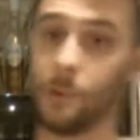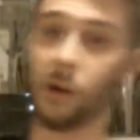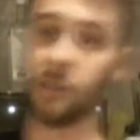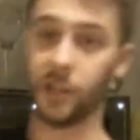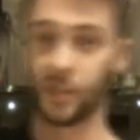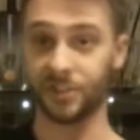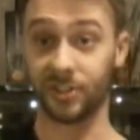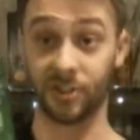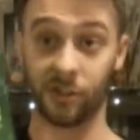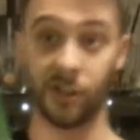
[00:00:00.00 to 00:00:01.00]
Partly because
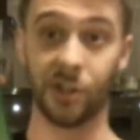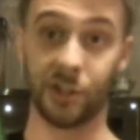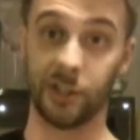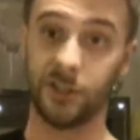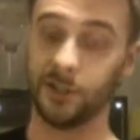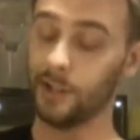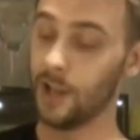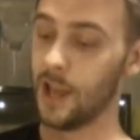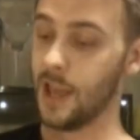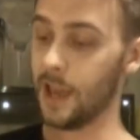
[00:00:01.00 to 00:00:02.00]
it's delicious,
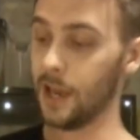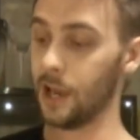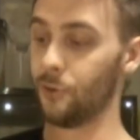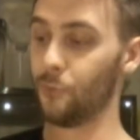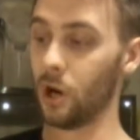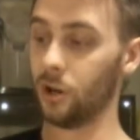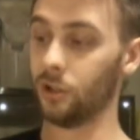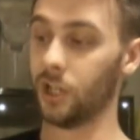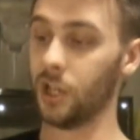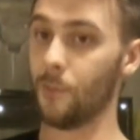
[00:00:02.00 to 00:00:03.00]
and
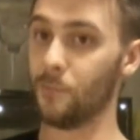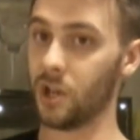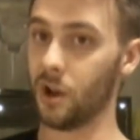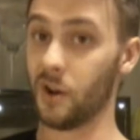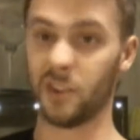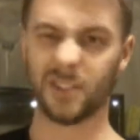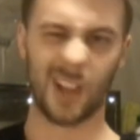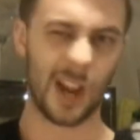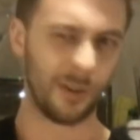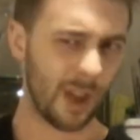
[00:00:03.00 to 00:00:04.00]
partly because
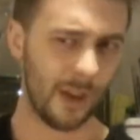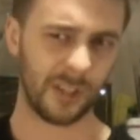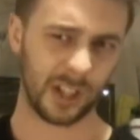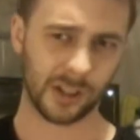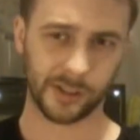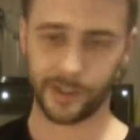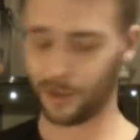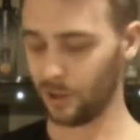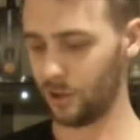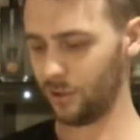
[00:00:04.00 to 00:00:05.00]
I don't have any
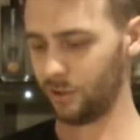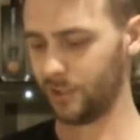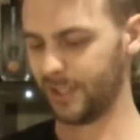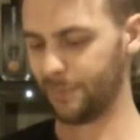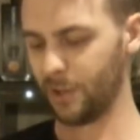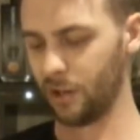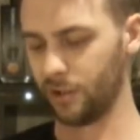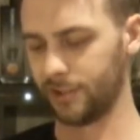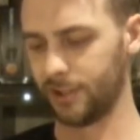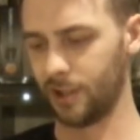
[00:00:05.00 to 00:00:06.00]
clear
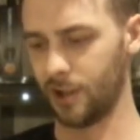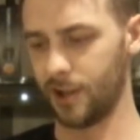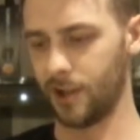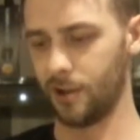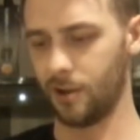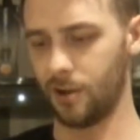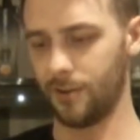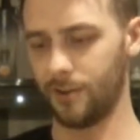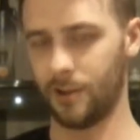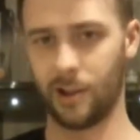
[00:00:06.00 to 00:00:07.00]
spirits
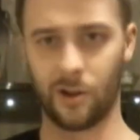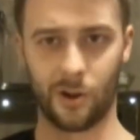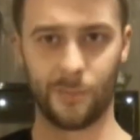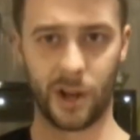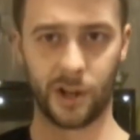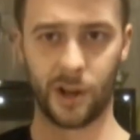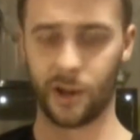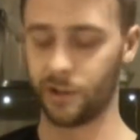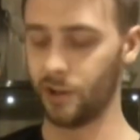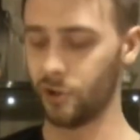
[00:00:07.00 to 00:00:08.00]
on
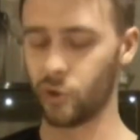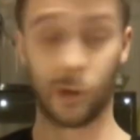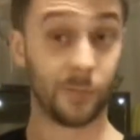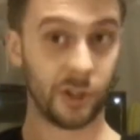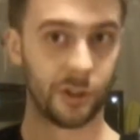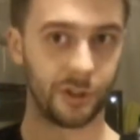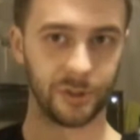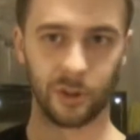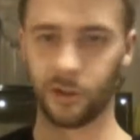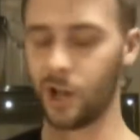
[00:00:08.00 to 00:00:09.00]
my trip to the
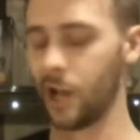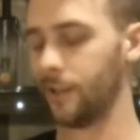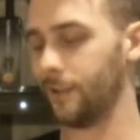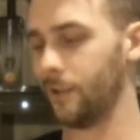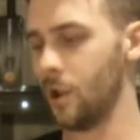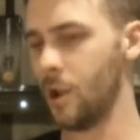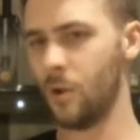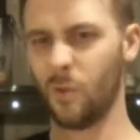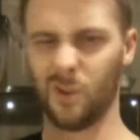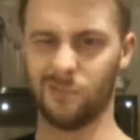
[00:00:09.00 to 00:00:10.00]
deserted island,
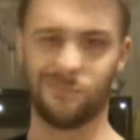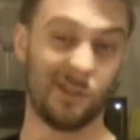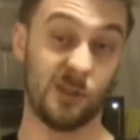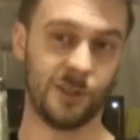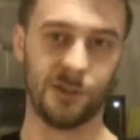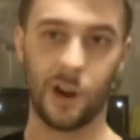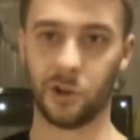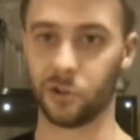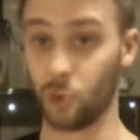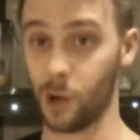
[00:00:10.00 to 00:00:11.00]
or it's
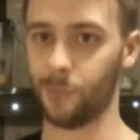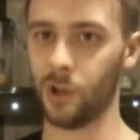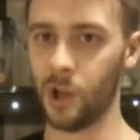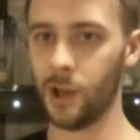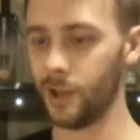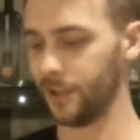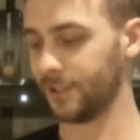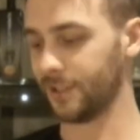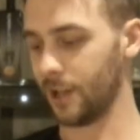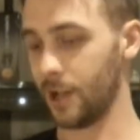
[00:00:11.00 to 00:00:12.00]
not a trip,
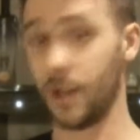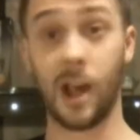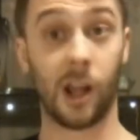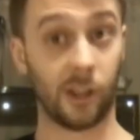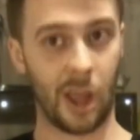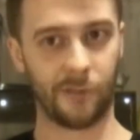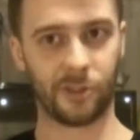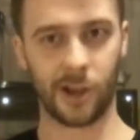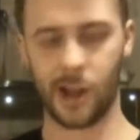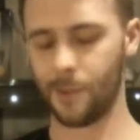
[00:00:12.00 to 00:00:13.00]
it's a
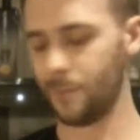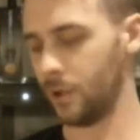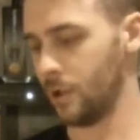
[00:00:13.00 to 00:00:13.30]
lifetime,